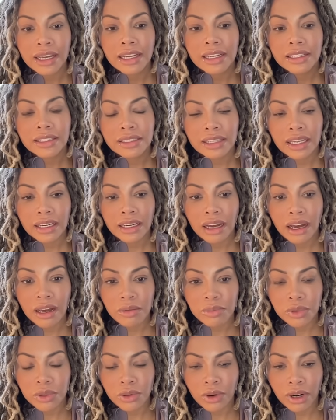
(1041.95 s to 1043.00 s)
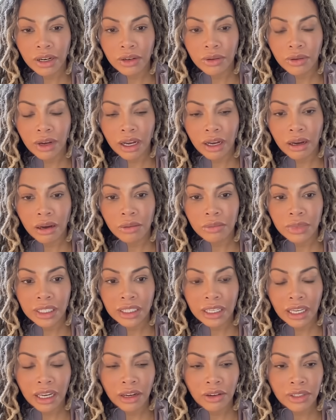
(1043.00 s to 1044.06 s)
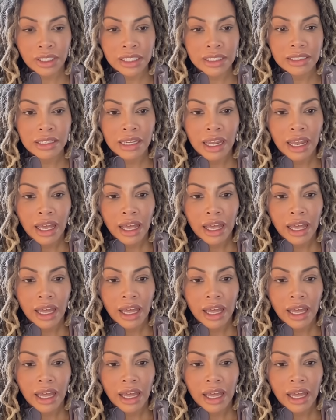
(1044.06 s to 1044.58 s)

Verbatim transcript: set up throughout um, the counties